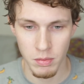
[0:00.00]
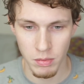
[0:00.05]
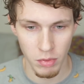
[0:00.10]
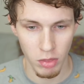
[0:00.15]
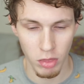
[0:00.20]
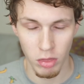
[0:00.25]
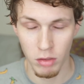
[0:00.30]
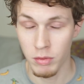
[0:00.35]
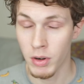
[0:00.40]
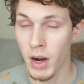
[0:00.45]

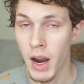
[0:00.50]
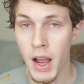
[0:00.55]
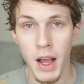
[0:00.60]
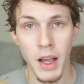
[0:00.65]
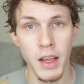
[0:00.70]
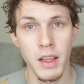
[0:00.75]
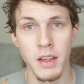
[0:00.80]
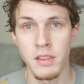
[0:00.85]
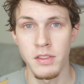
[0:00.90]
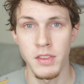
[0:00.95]

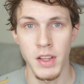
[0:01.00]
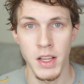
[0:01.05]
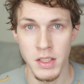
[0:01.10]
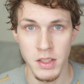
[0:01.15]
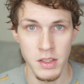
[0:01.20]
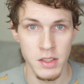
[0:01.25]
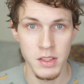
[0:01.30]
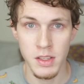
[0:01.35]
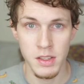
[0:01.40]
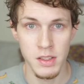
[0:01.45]
thrive as
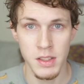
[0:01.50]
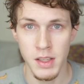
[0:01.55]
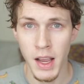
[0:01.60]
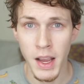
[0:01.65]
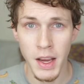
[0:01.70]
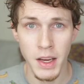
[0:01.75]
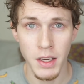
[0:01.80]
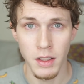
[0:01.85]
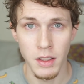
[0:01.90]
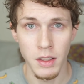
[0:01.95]
a
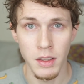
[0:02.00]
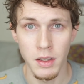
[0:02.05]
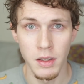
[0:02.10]
society.